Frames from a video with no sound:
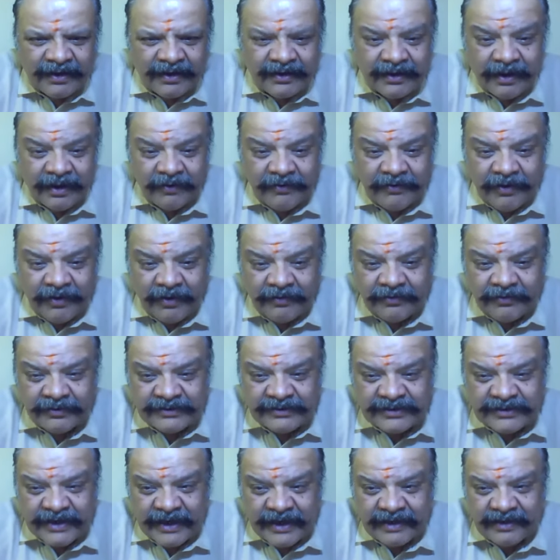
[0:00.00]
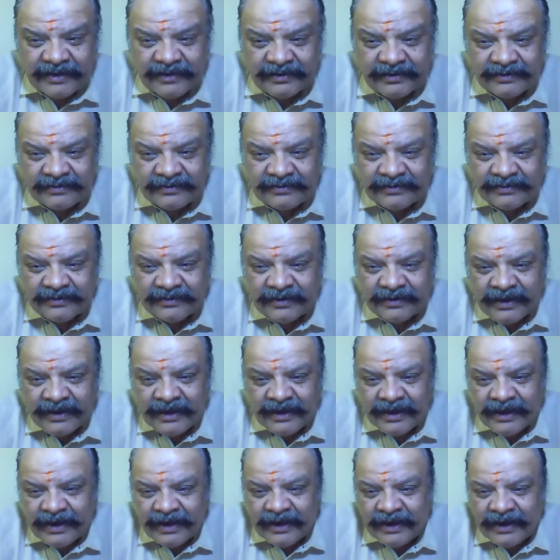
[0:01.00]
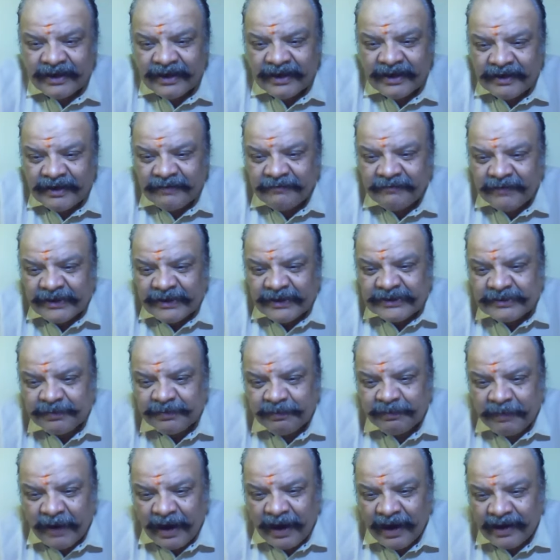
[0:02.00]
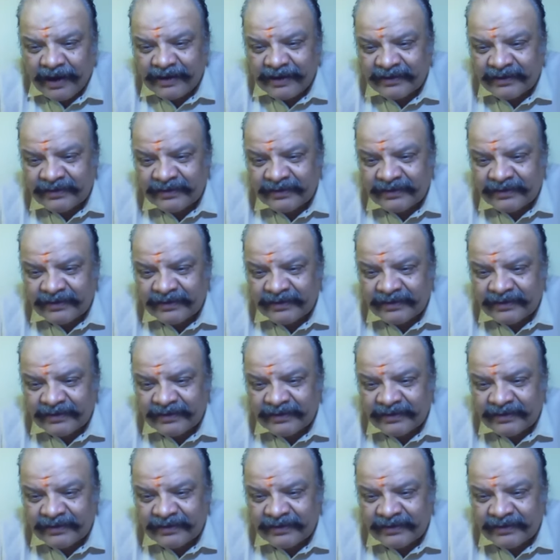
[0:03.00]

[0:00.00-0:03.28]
Now you have to check in which part